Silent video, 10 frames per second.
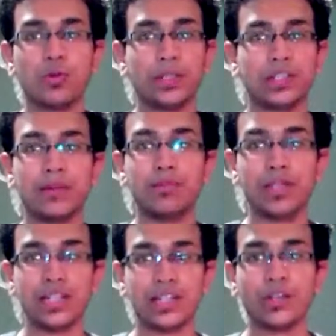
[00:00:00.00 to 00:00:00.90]
with
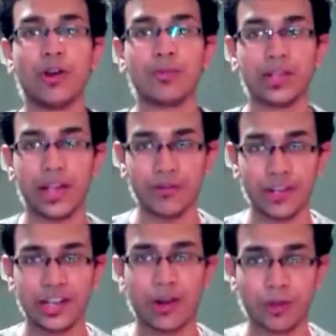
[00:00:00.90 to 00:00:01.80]
completely normal
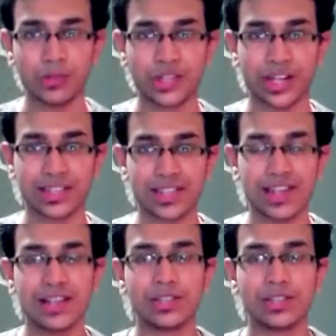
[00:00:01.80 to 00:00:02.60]
everyday objects.